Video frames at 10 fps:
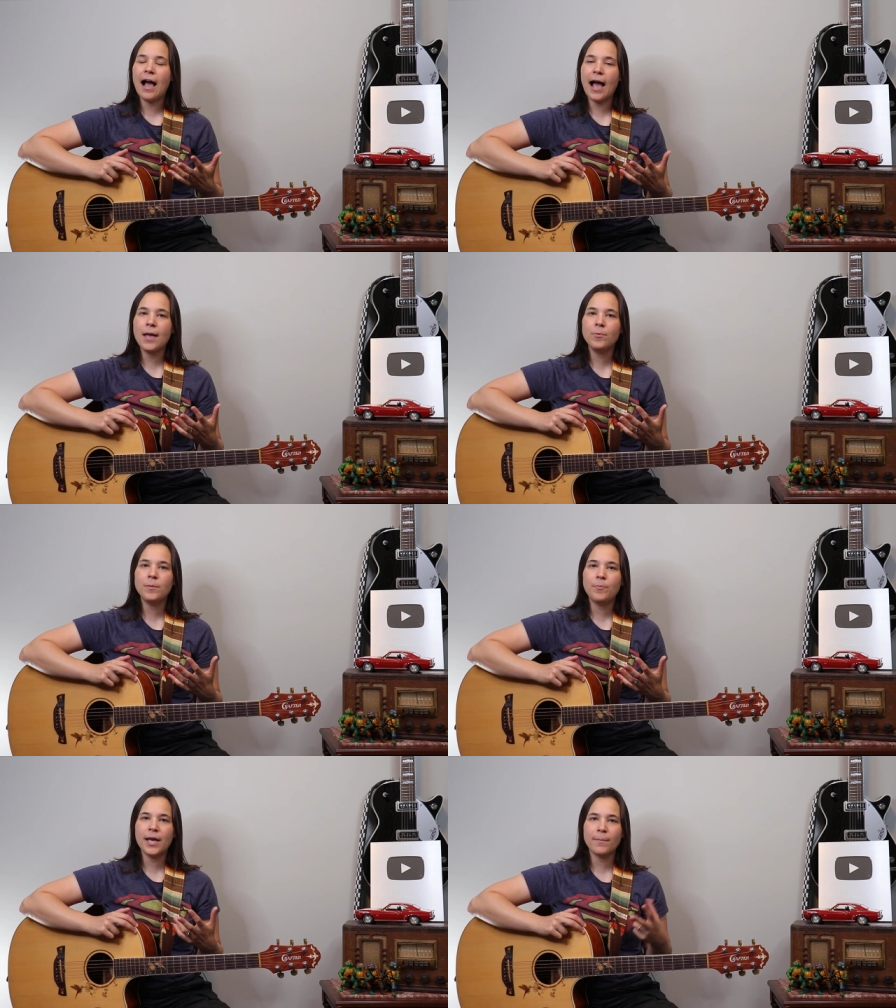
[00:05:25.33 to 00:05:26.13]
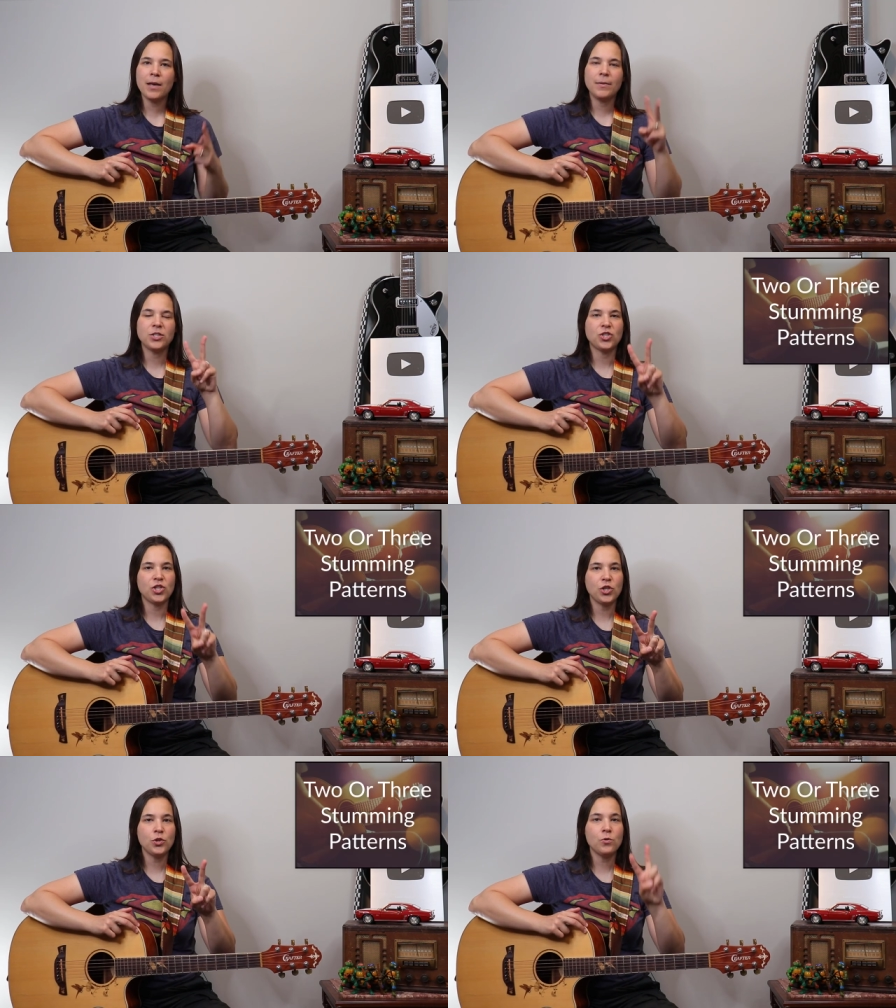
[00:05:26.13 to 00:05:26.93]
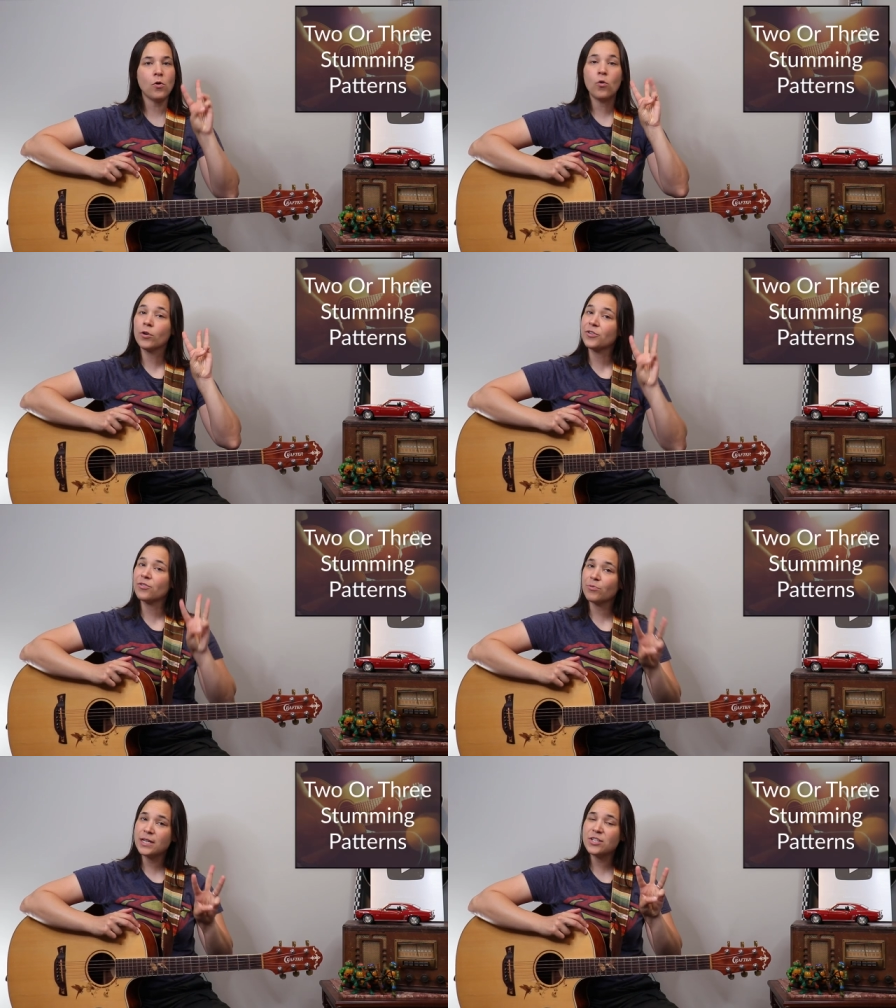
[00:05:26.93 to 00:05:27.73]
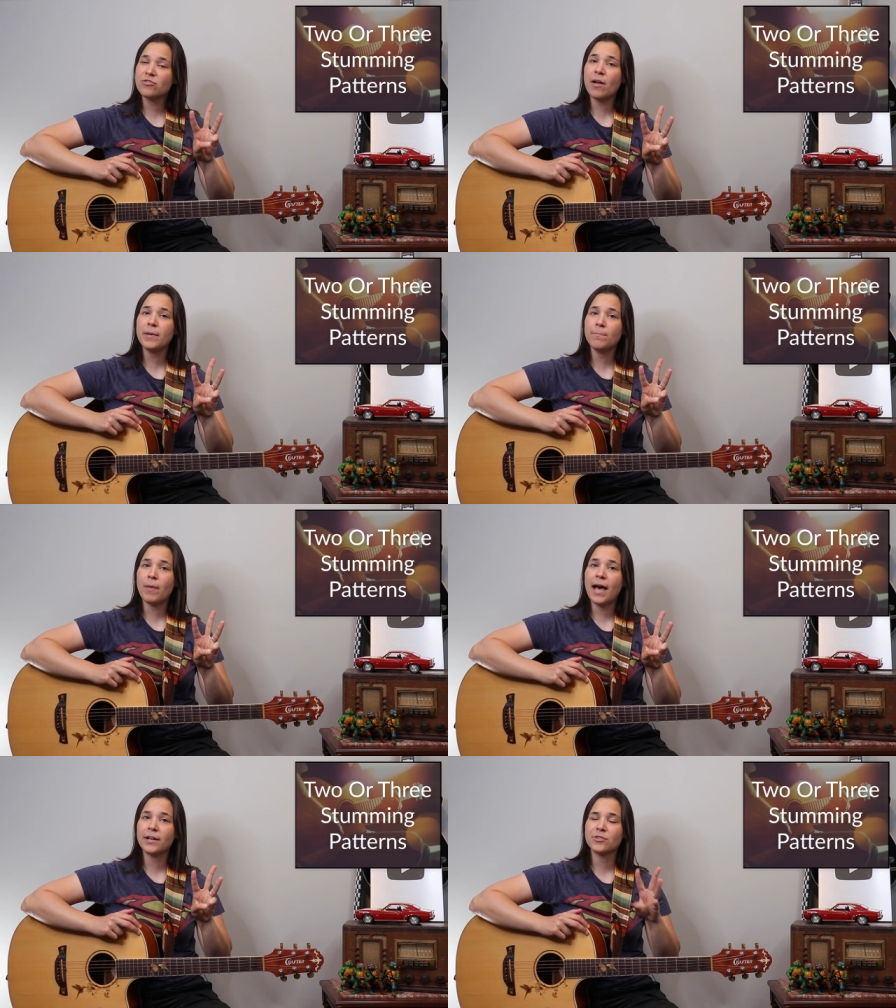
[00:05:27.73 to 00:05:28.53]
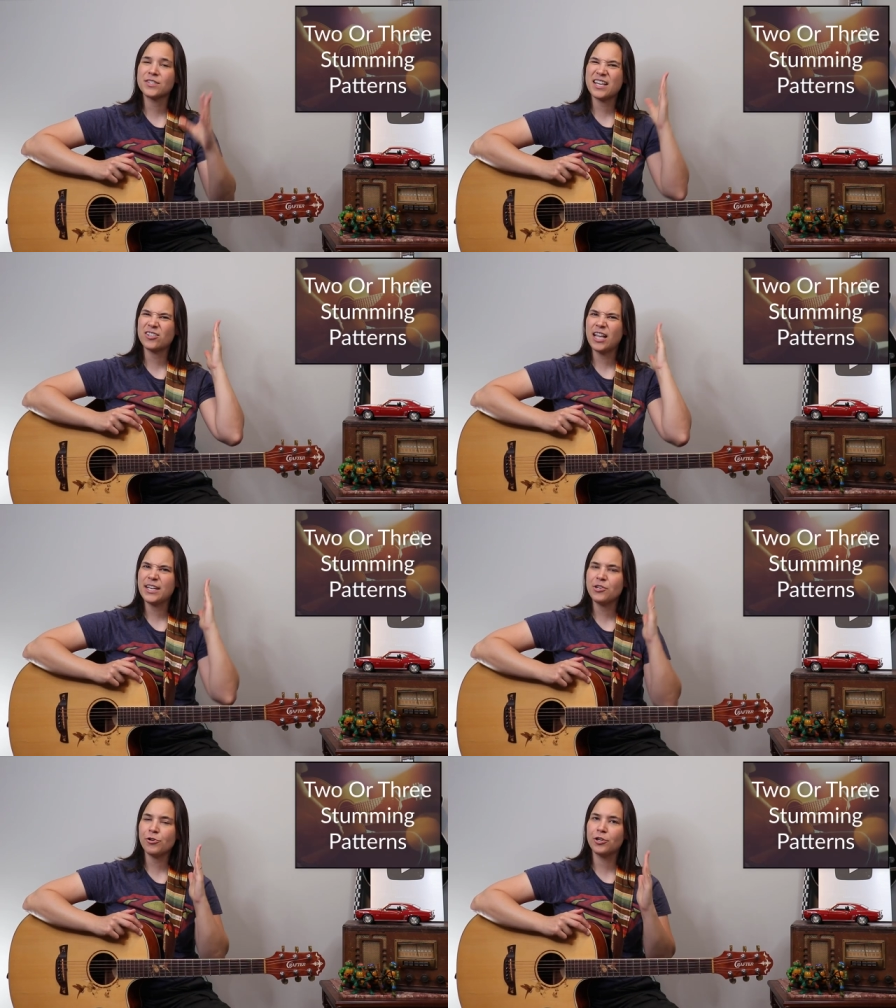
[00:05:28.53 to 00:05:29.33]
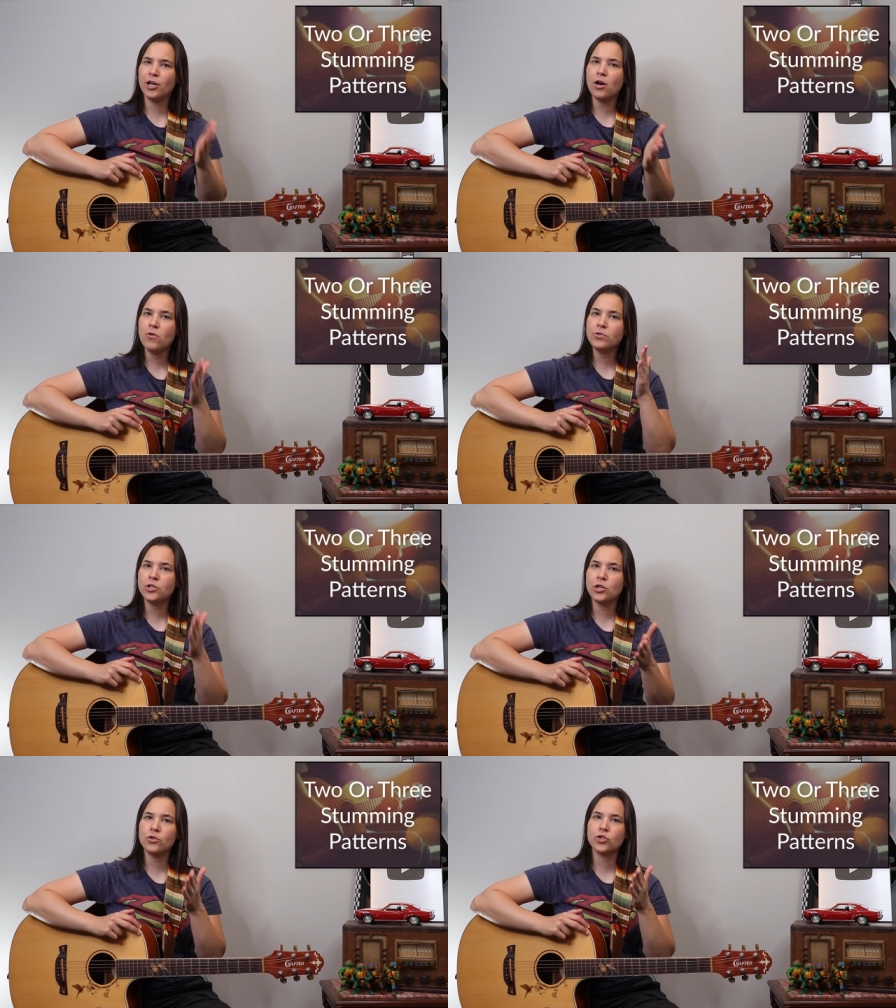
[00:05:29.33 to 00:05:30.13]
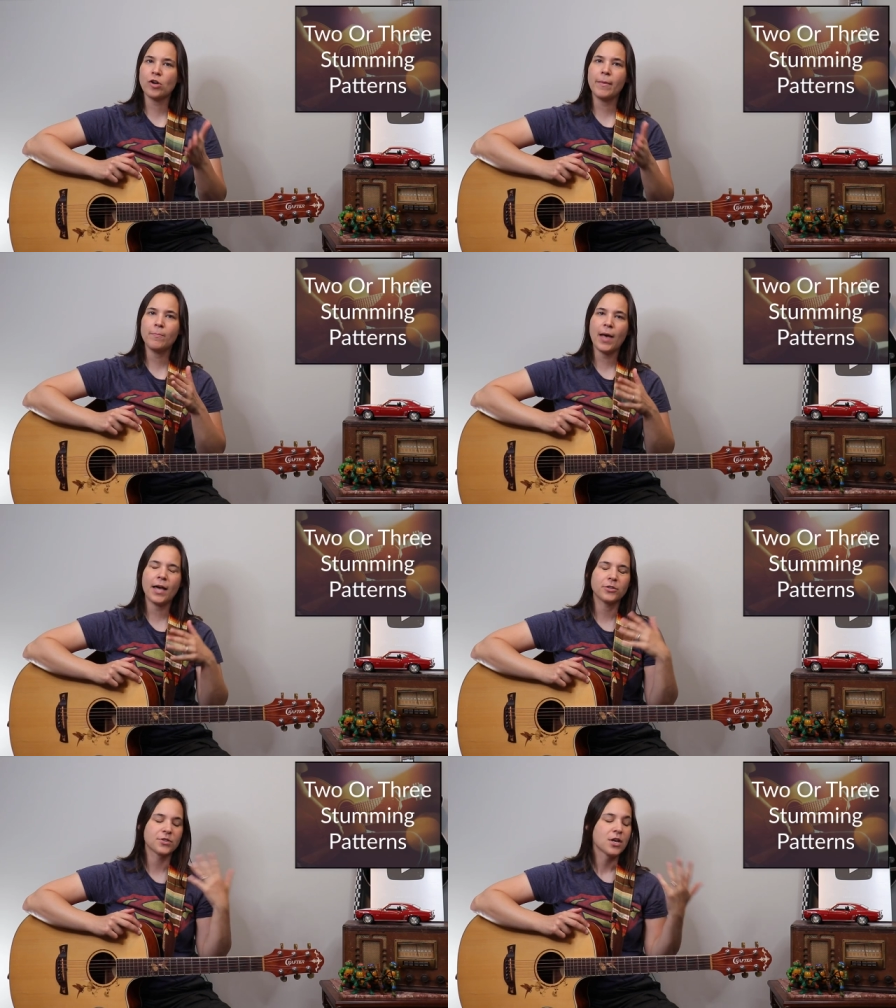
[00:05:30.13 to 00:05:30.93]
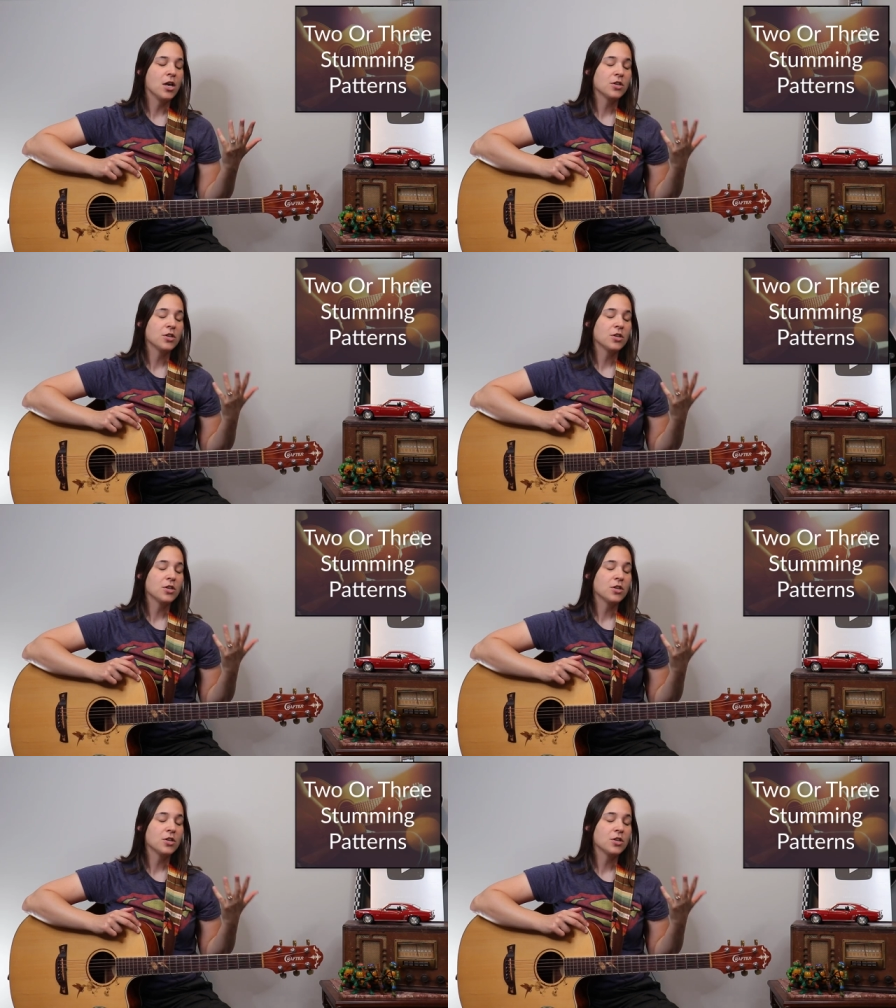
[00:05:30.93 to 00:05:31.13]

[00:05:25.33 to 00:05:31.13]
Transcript: I would pick maybe two or three strumming patterns that are like your go-to strumming patterns.